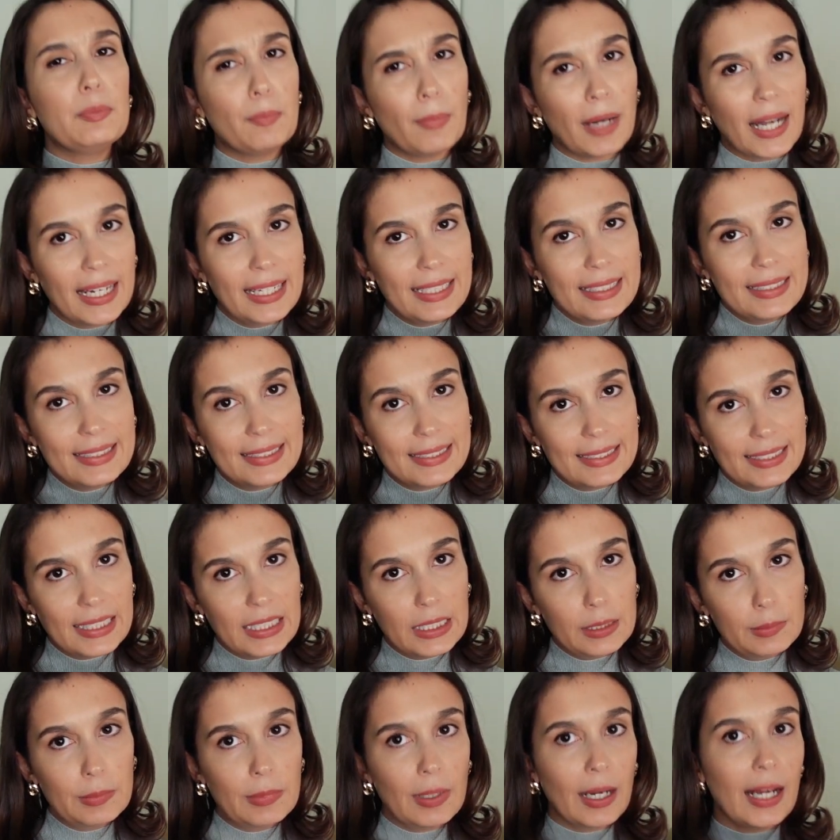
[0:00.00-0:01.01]
might
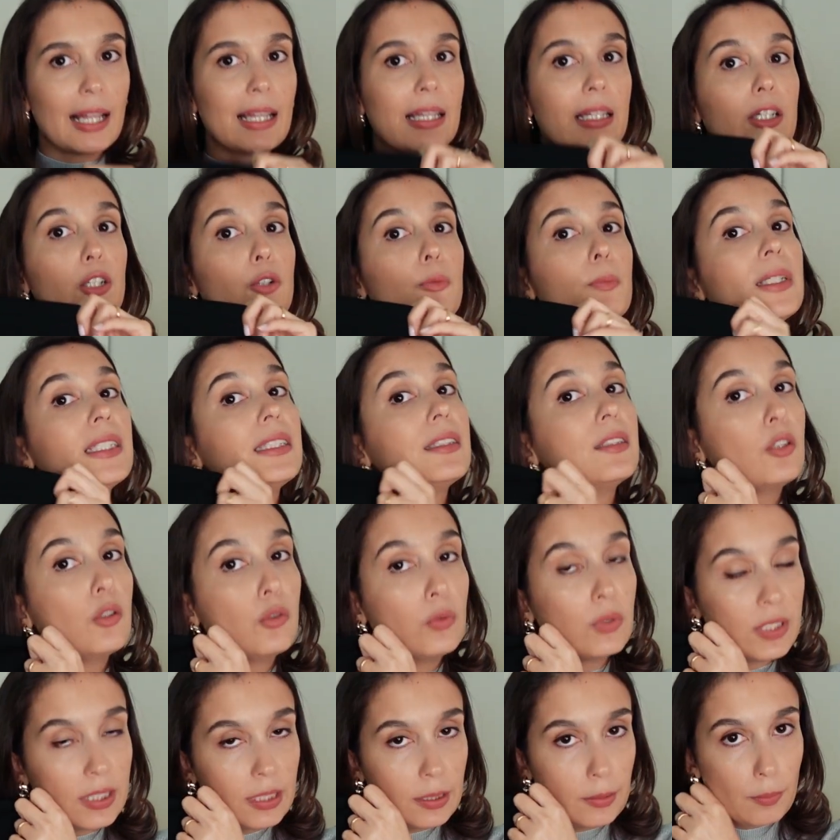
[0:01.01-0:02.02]
seem a little bit too
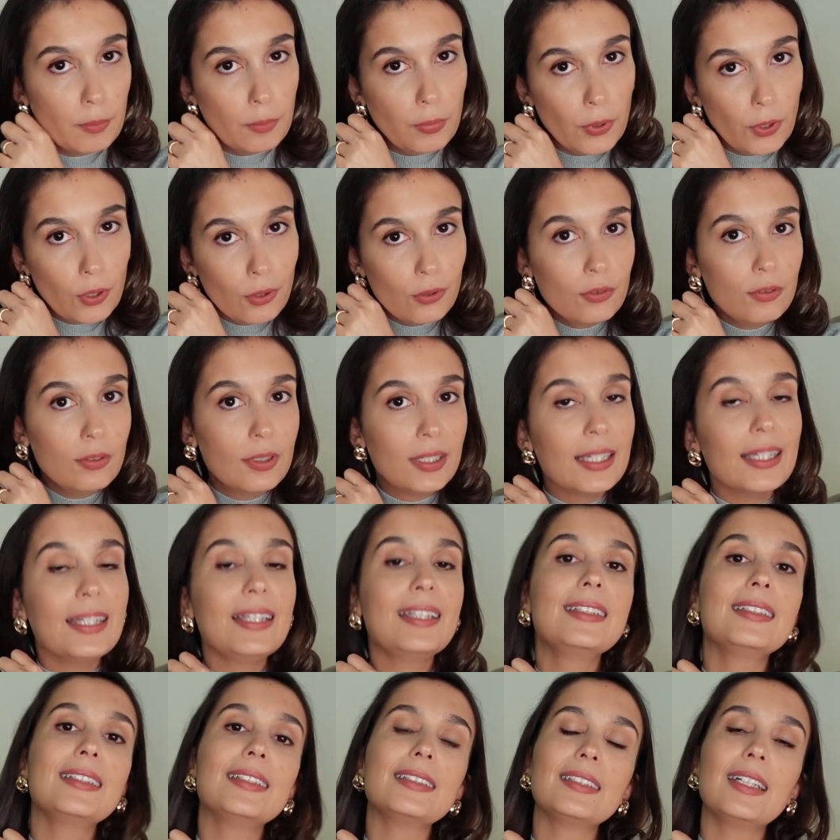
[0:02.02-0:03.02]
simple
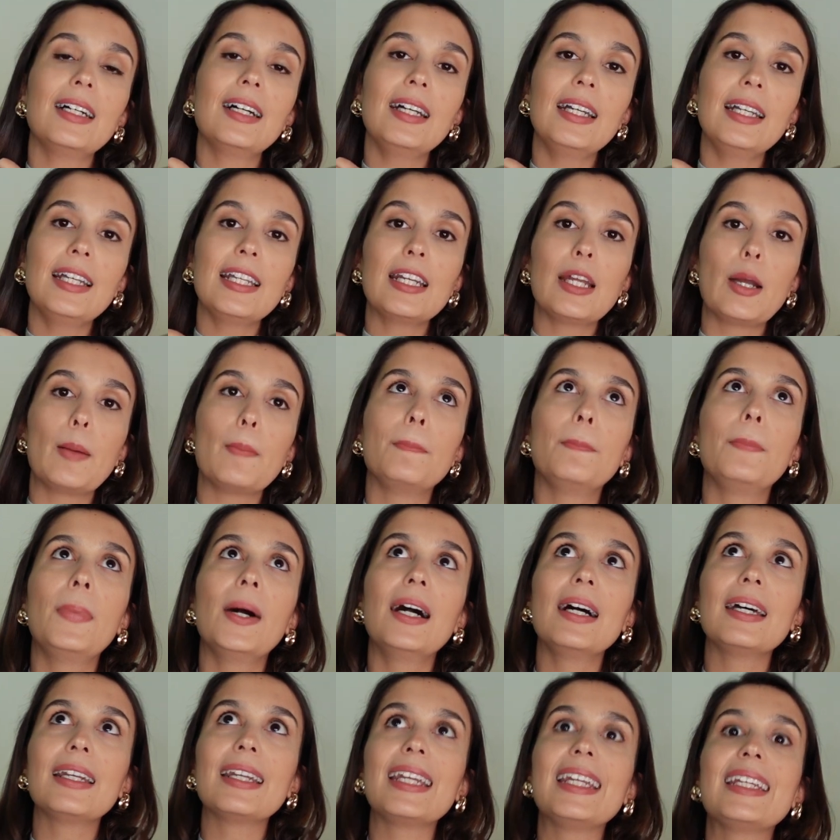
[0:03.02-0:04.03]
in design,
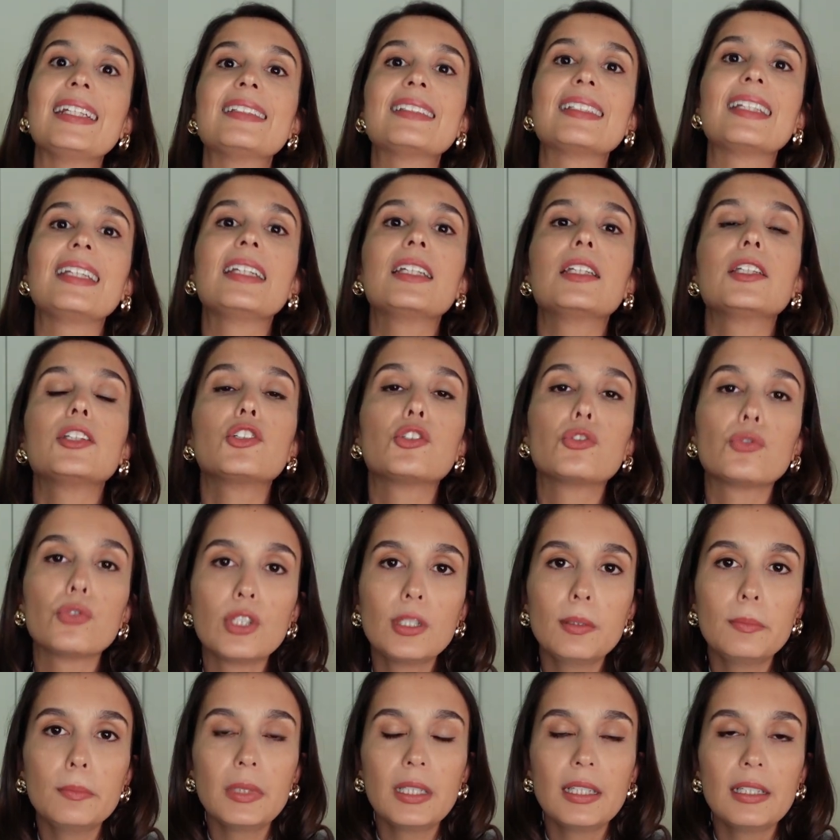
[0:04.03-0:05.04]
but it's
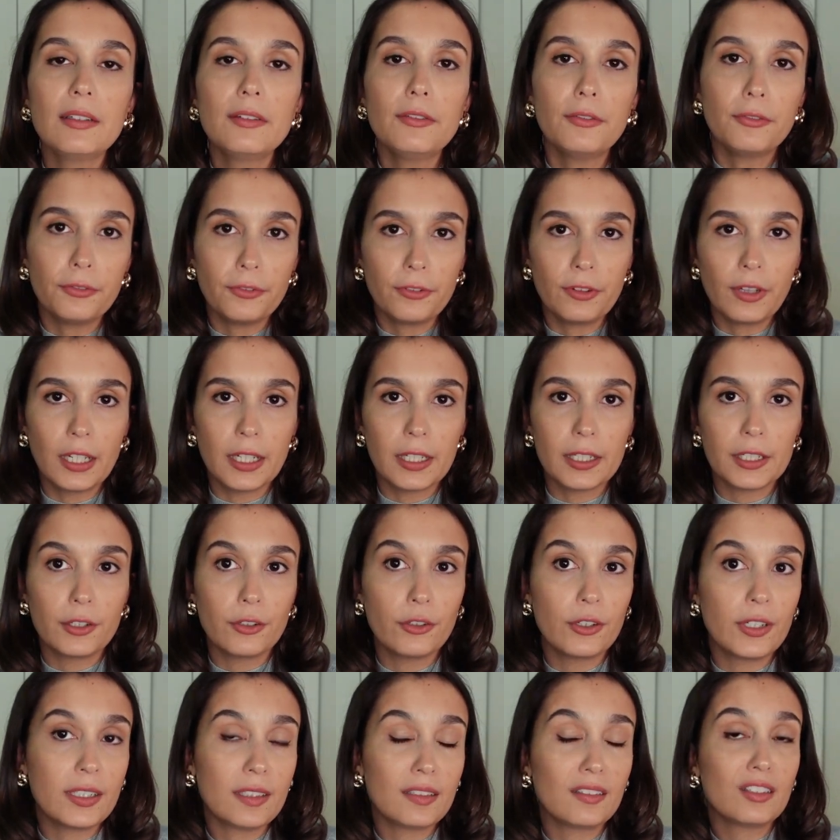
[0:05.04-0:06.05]
extremely flattering.